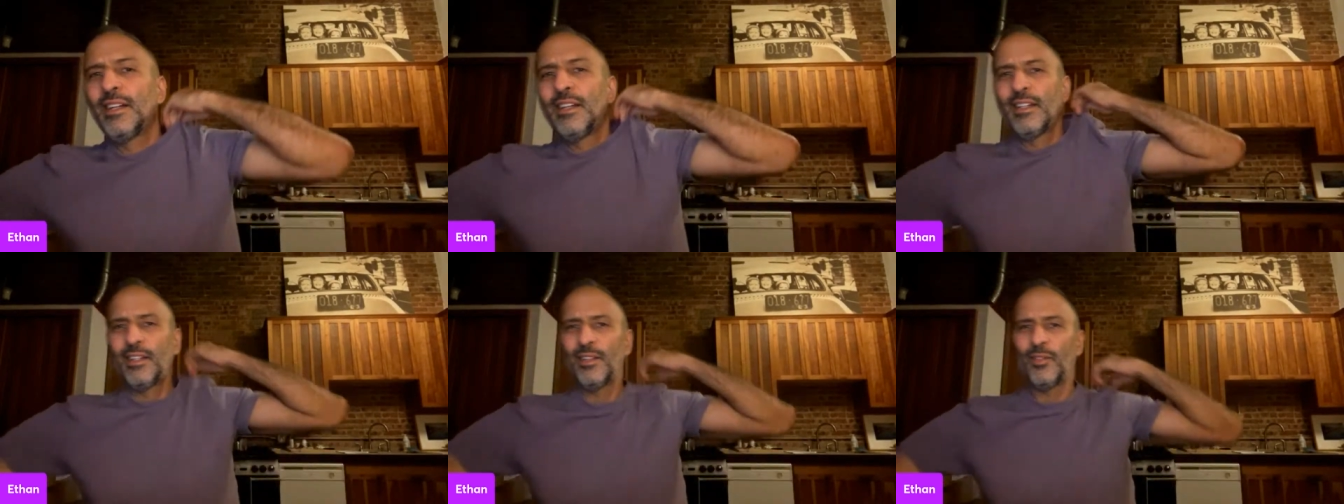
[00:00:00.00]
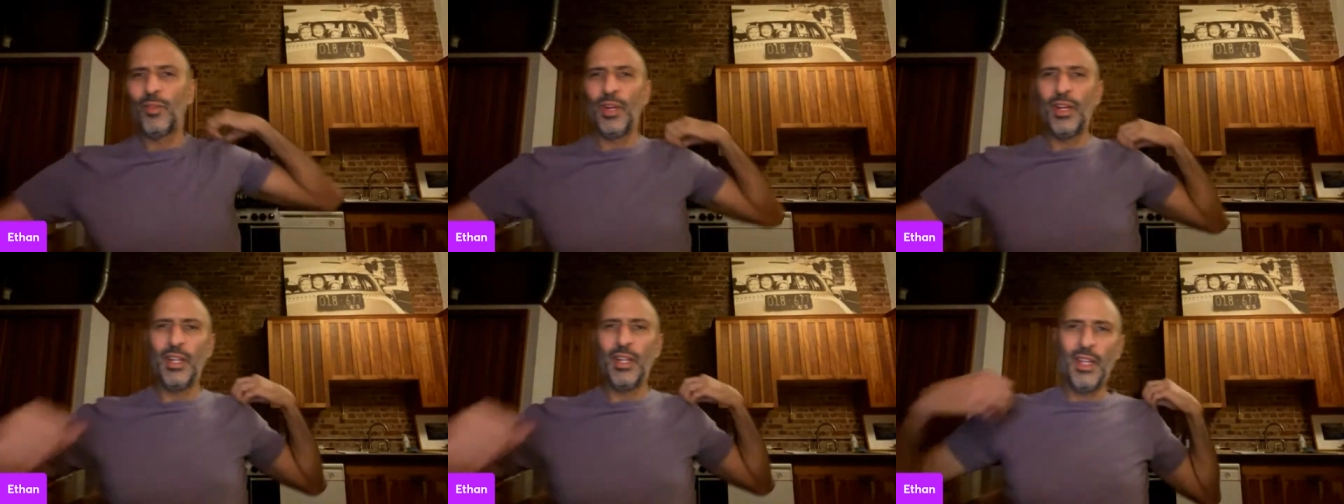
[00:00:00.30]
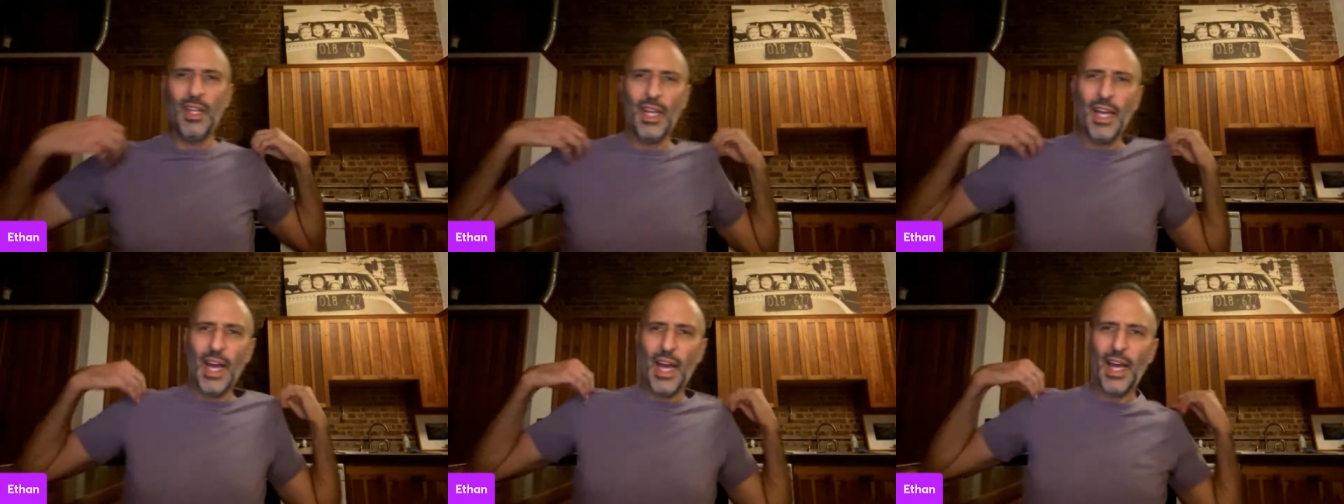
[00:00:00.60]
where
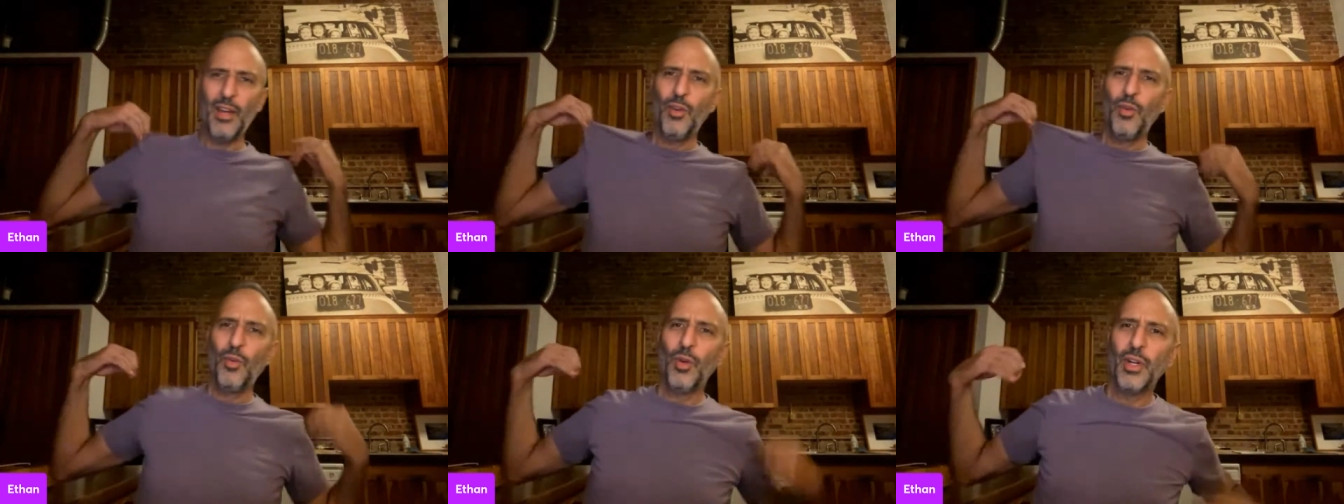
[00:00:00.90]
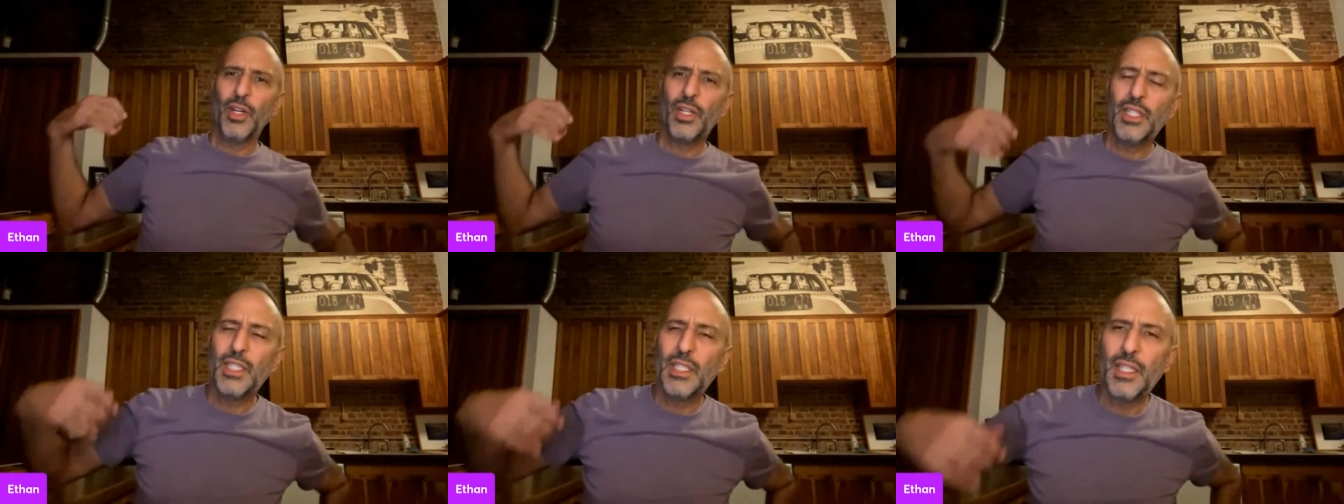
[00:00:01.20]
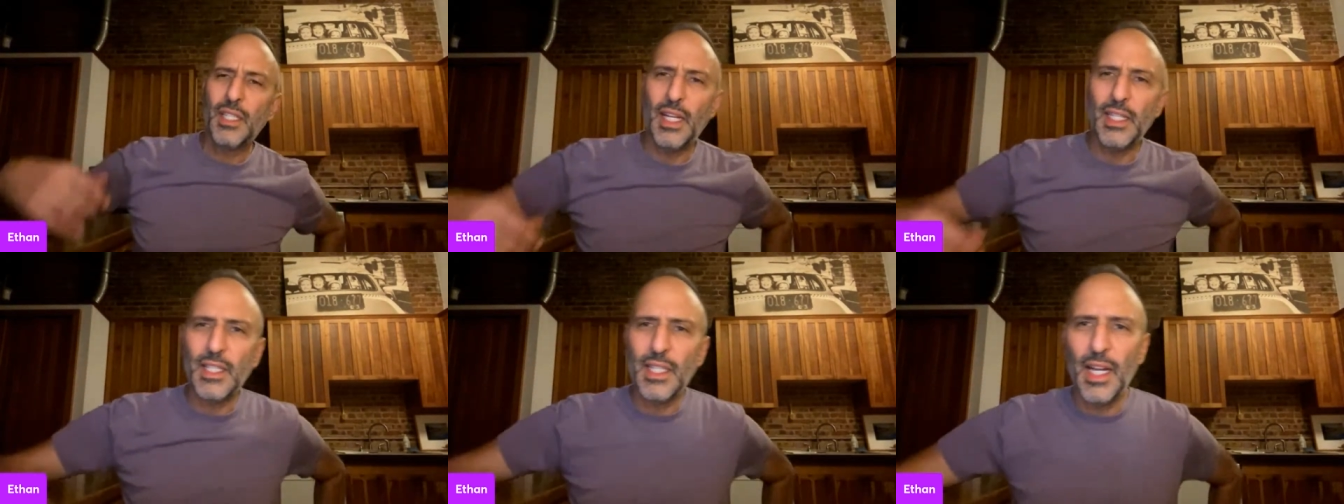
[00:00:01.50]
the guy who works
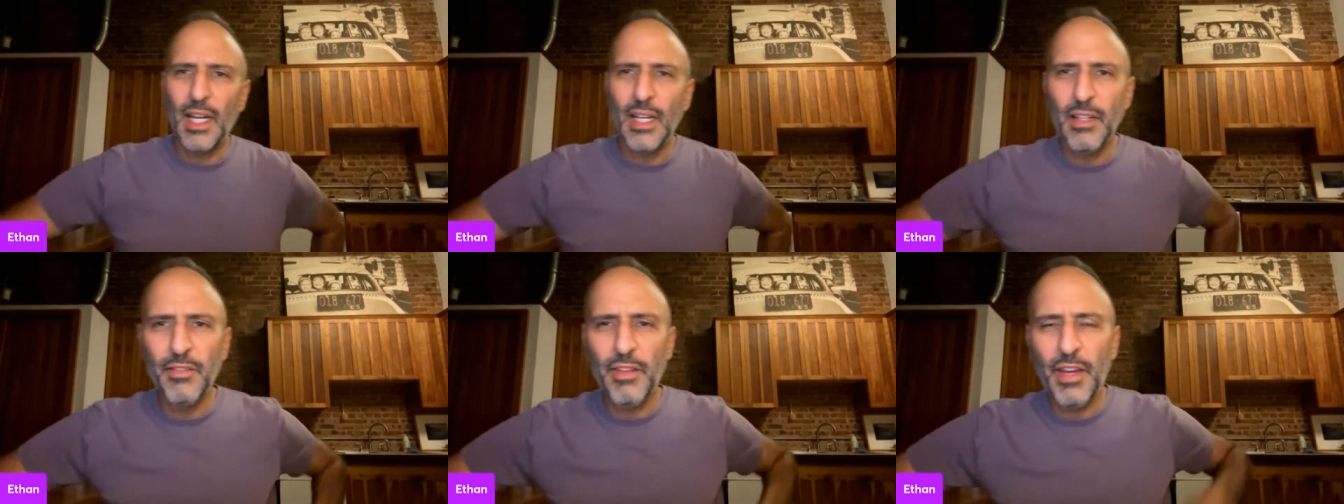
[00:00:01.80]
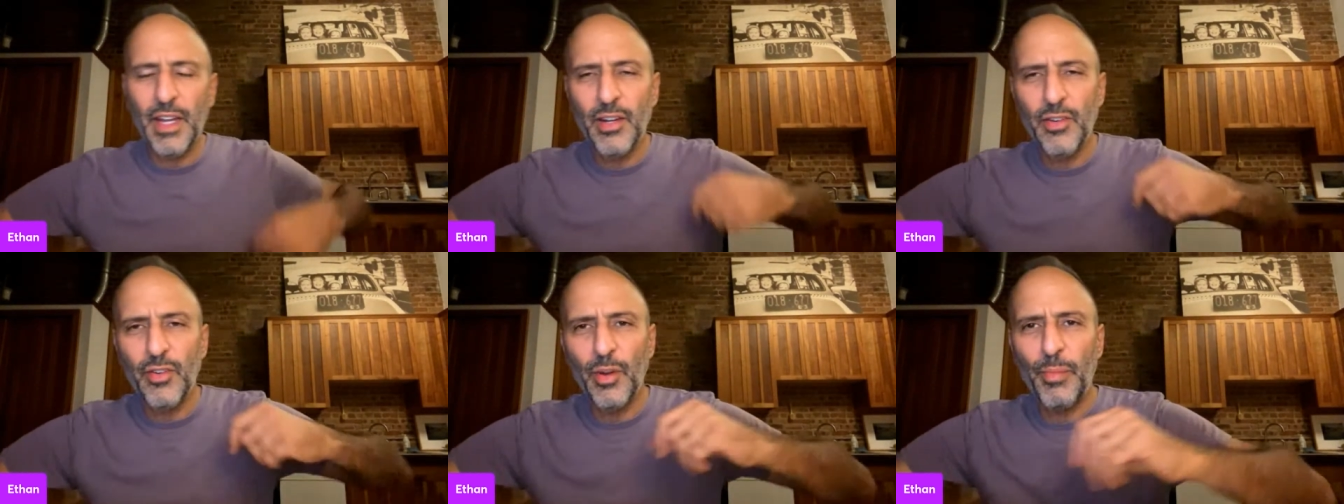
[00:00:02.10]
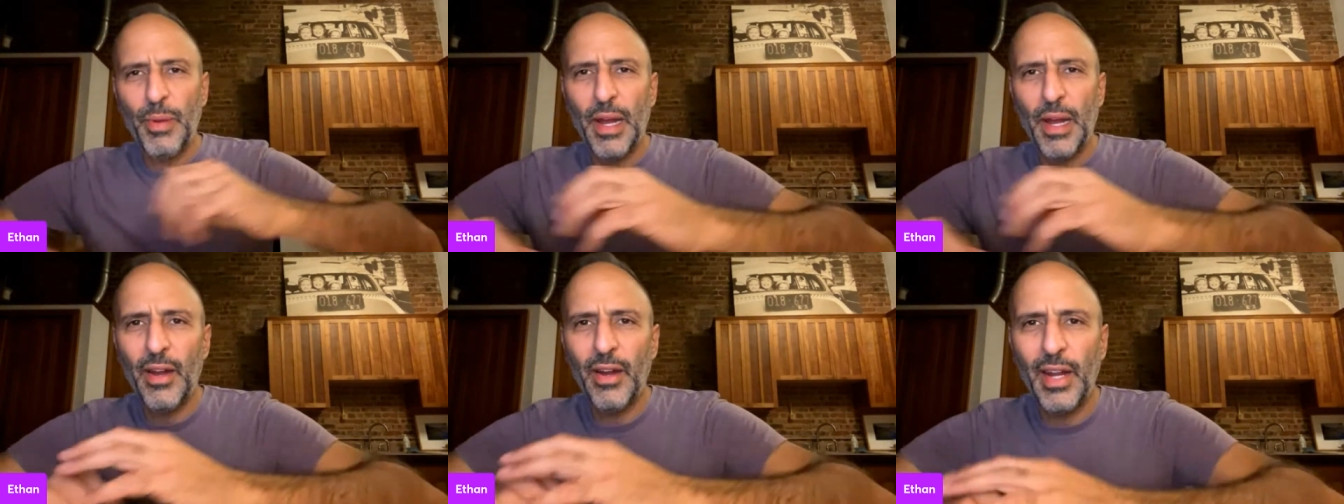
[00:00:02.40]
as an elevator
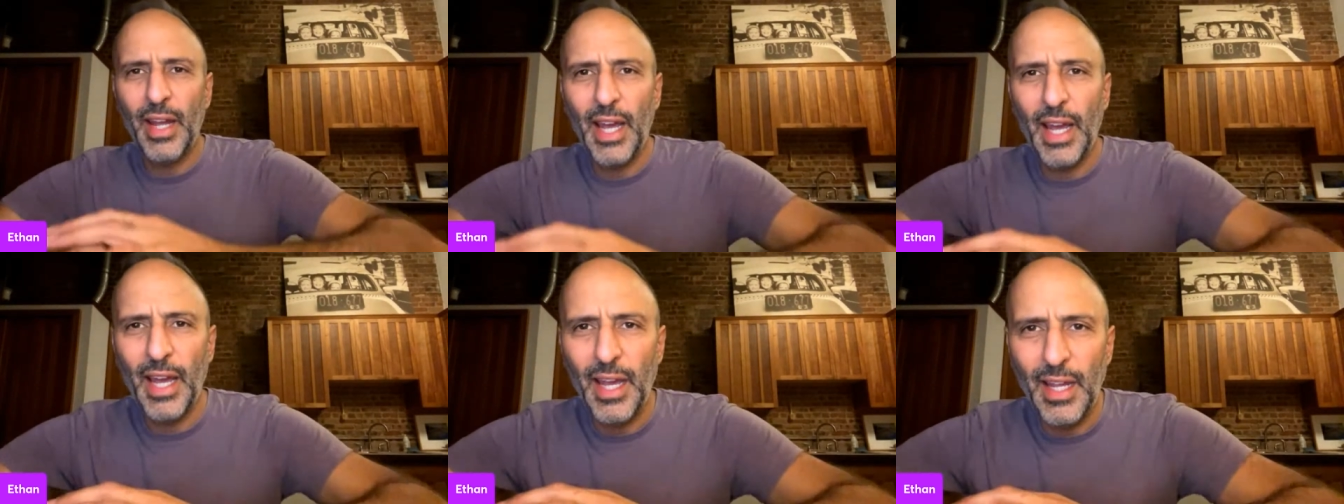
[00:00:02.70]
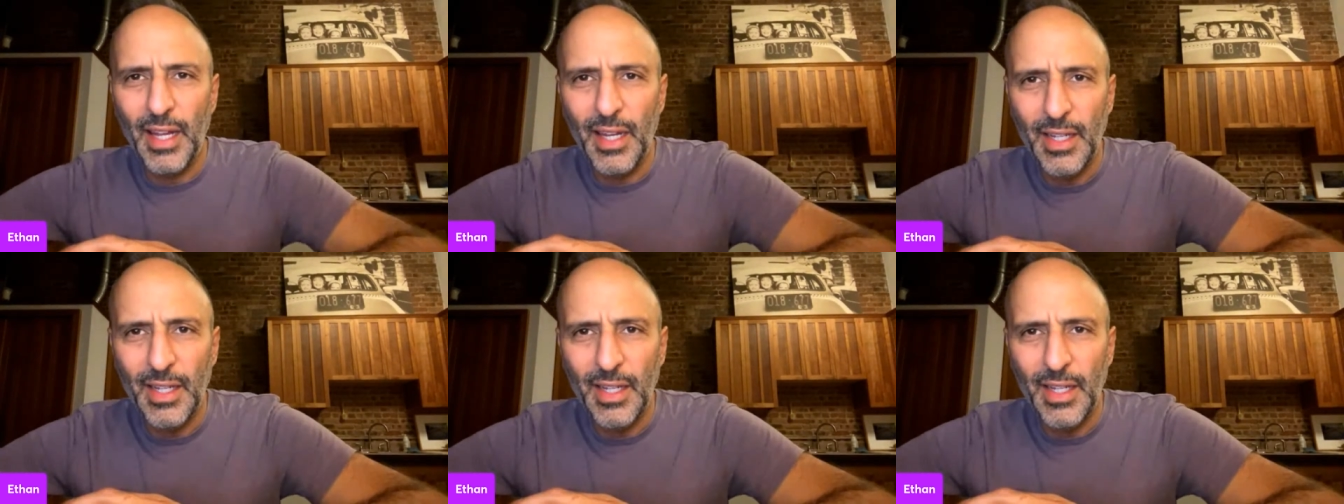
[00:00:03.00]
repair guy,